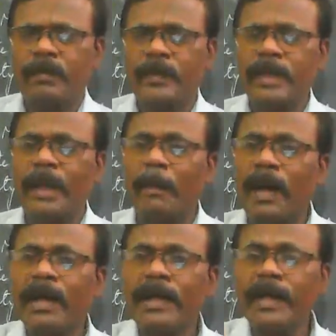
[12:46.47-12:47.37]
A
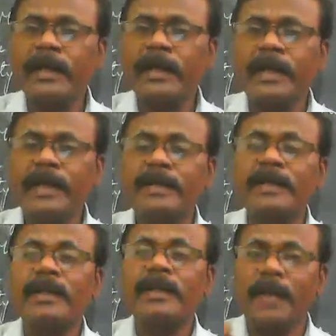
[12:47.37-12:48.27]
mild increase
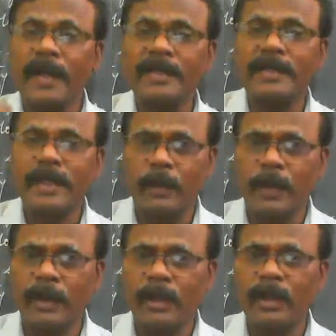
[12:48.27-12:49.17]
in the price
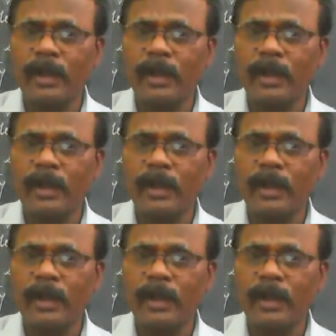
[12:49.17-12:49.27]
level